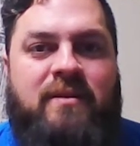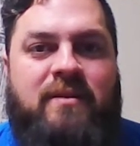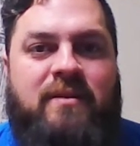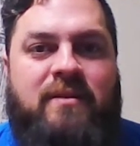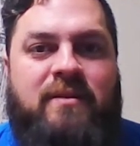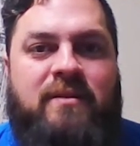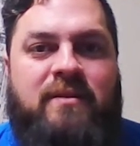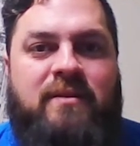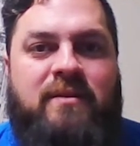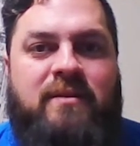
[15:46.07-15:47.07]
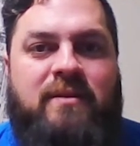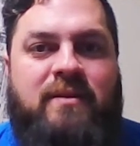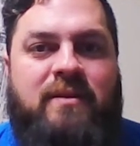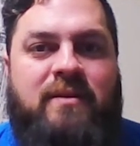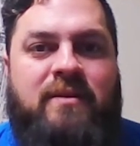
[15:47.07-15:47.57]

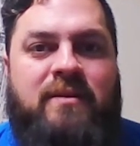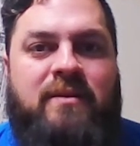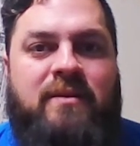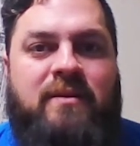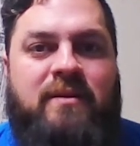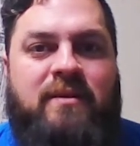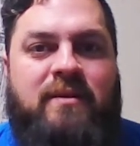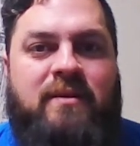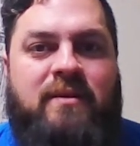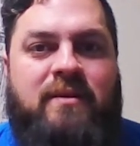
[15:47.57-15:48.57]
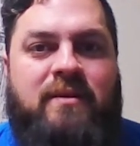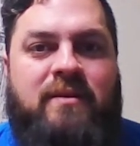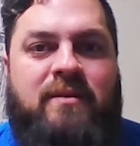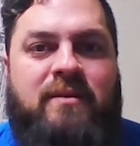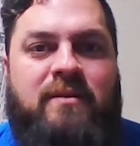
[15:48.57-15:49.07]

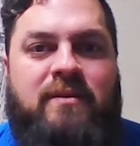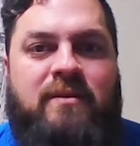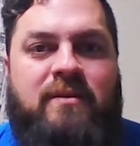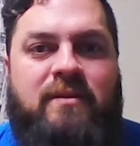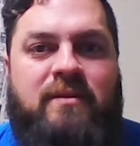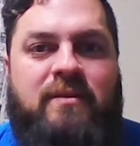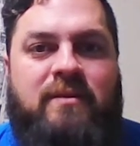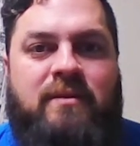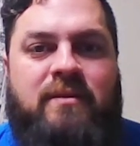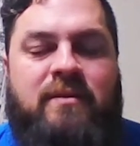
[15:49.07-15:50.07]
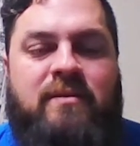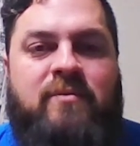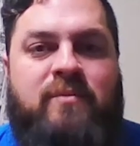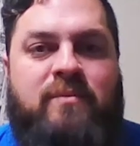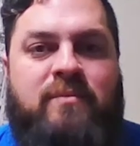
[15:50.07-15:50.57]

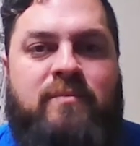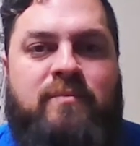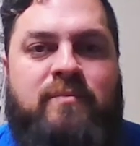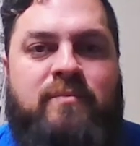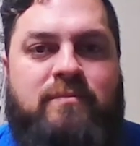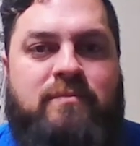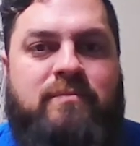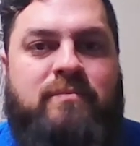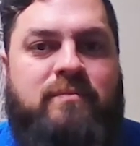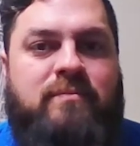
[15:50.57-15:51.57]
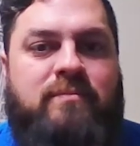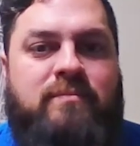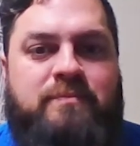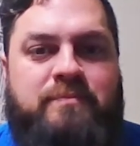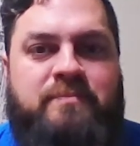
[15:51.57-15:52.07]

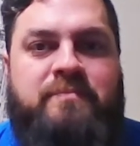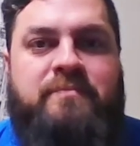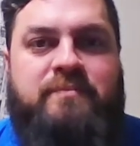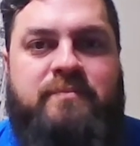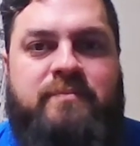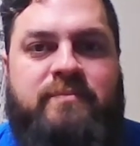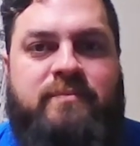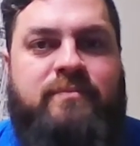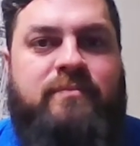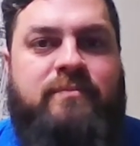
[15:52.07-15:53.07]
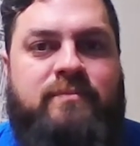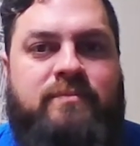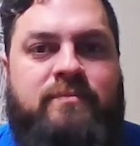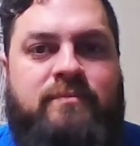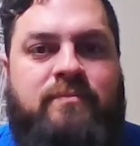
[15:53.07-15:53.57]

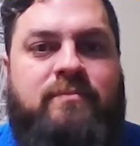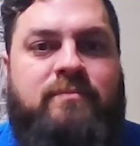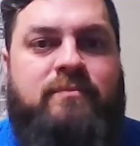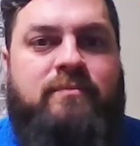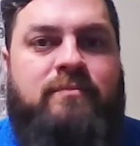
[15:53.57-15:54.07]
(not speaking)